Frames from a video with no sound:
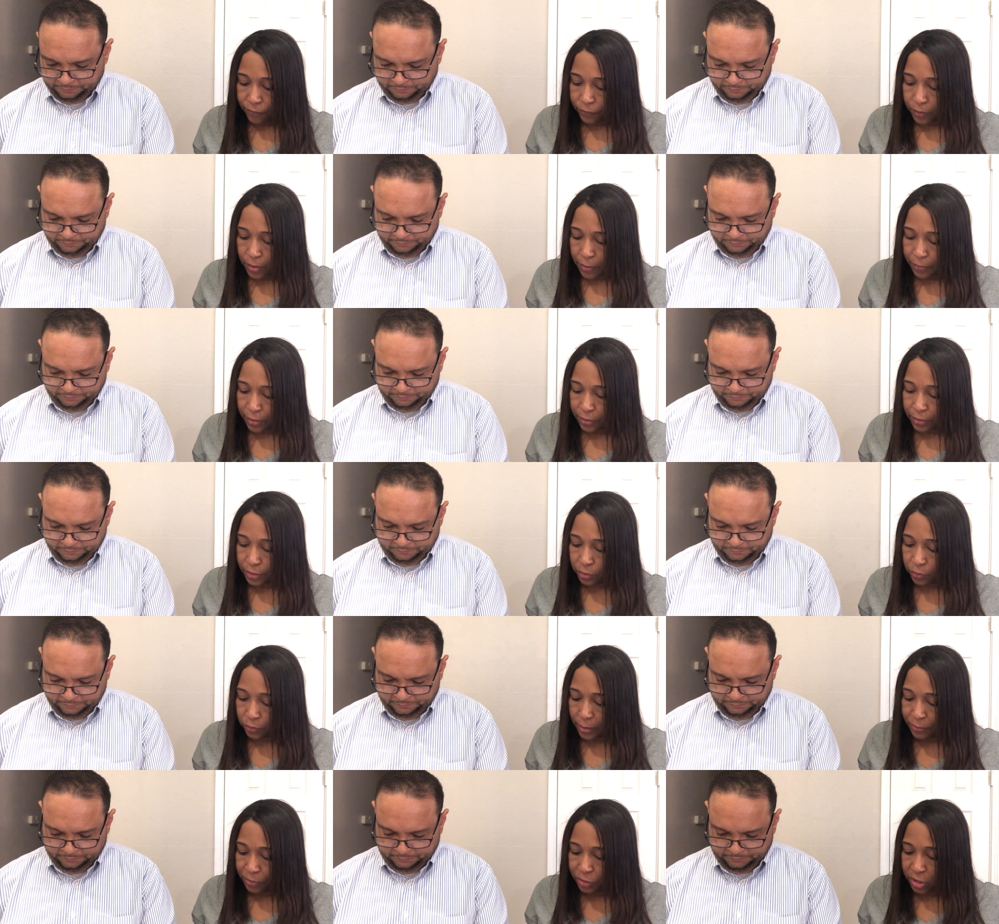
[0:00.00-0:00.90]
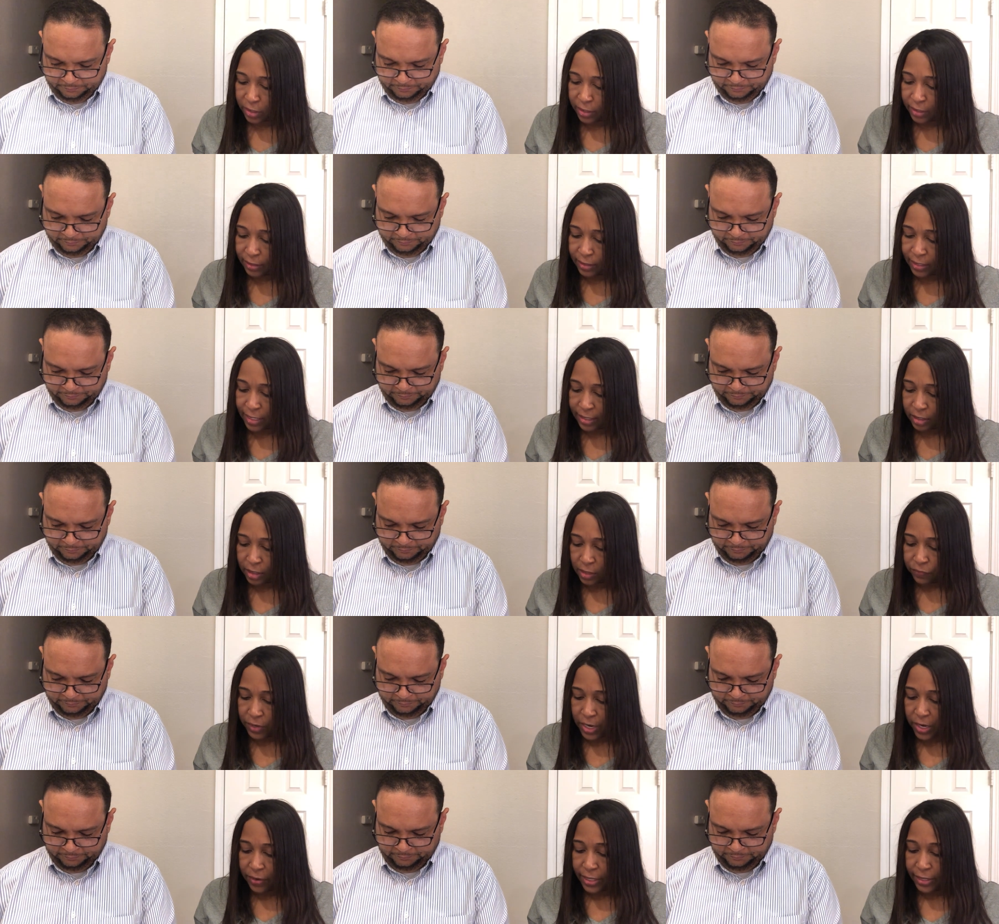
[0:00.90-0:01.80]
Speaker 1: From the description, it says it's
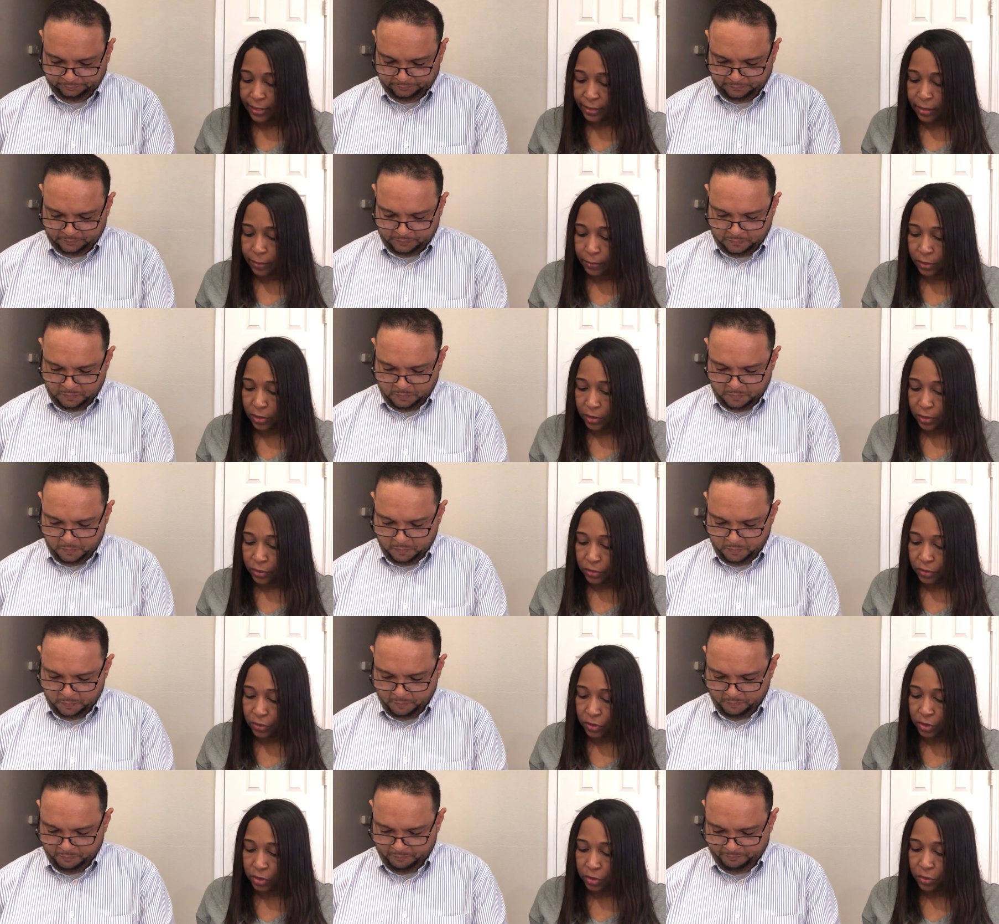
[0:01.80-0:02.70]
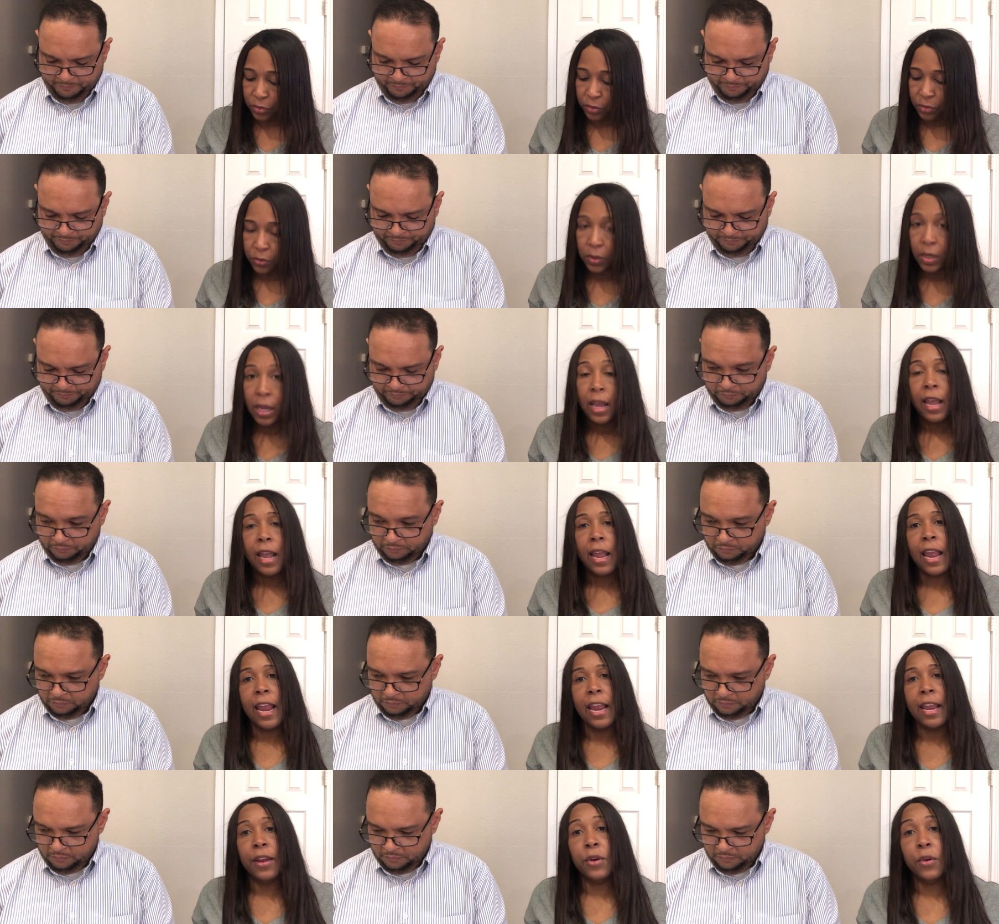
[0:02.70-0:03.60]
very similar to
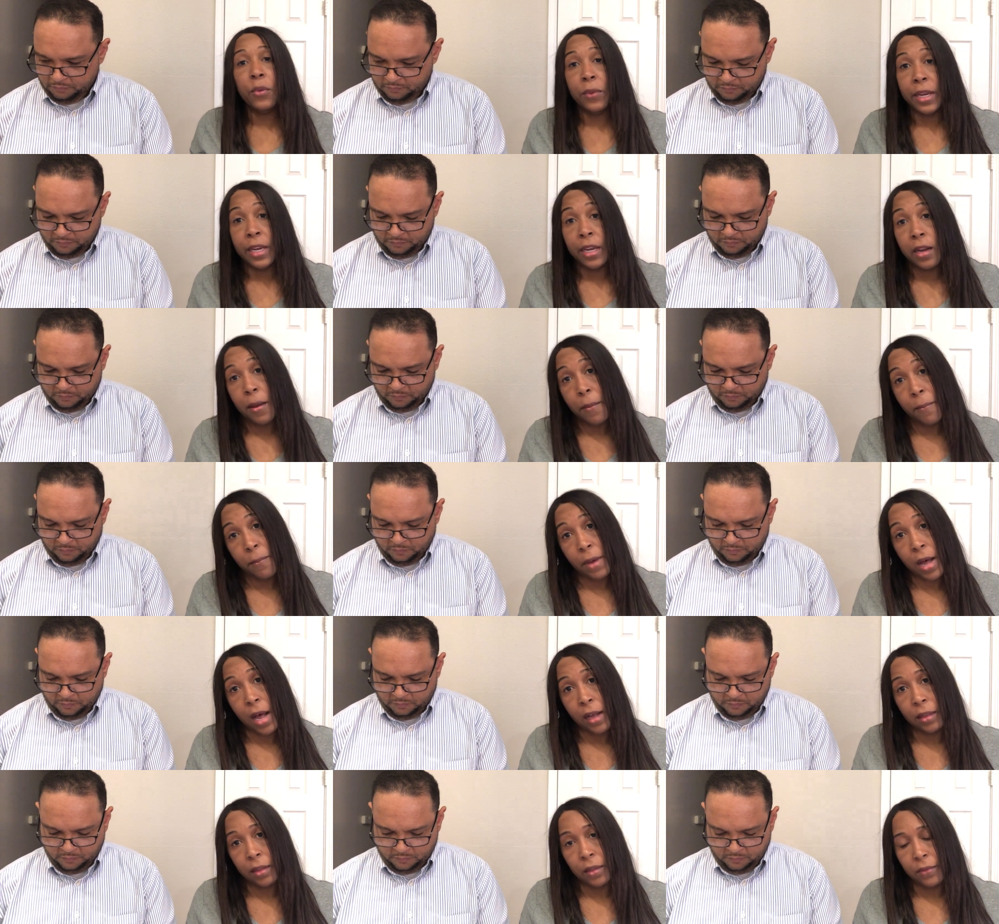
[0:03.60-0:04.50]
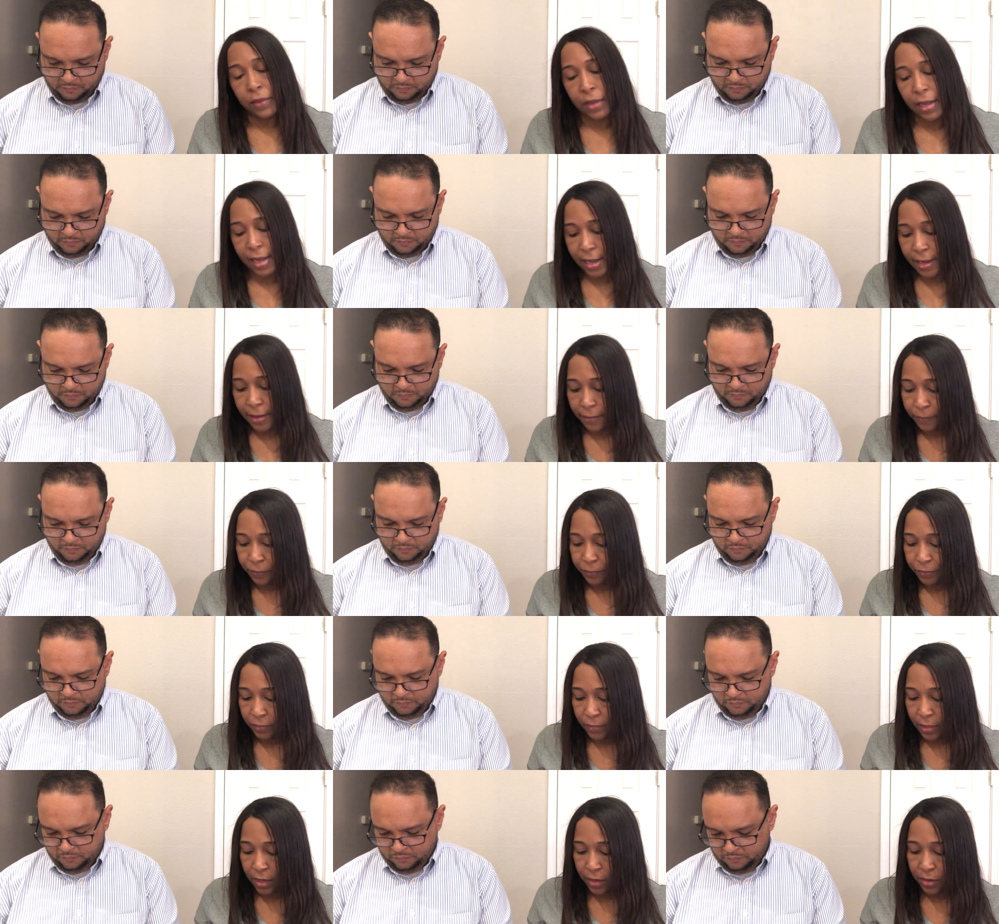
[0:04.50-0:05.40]
a Greek baklava,
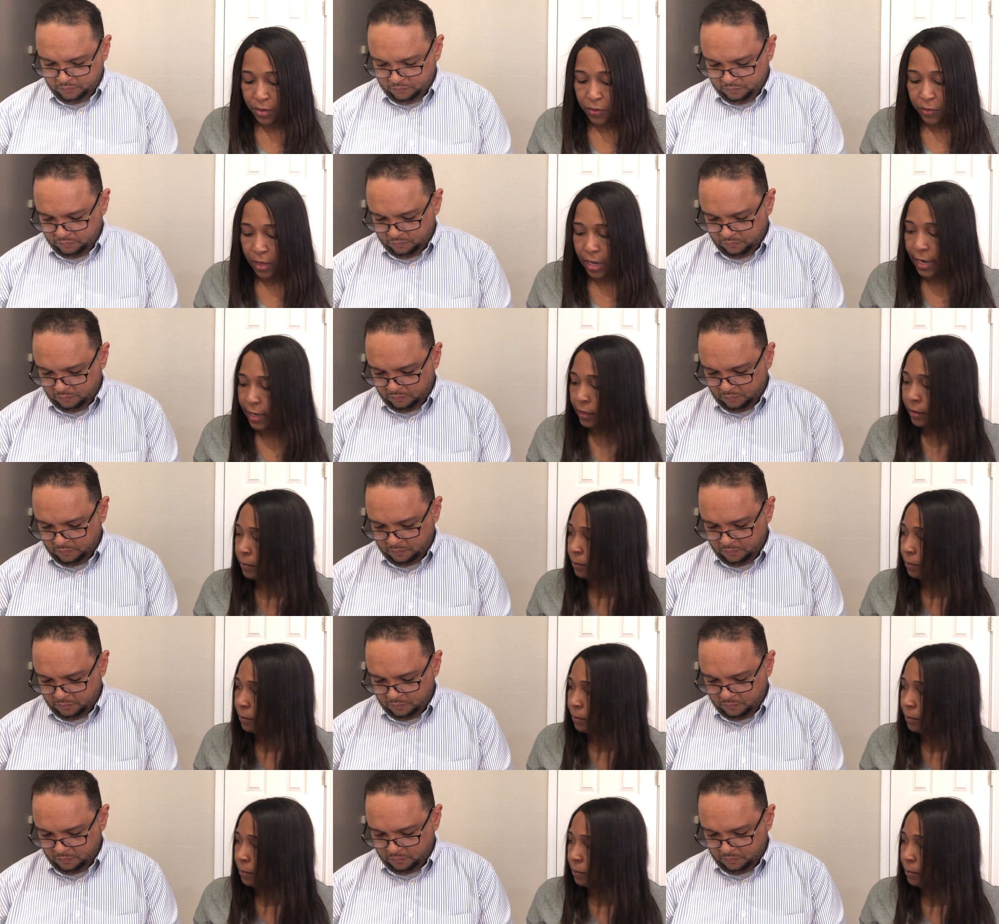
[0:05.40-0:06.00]
and you like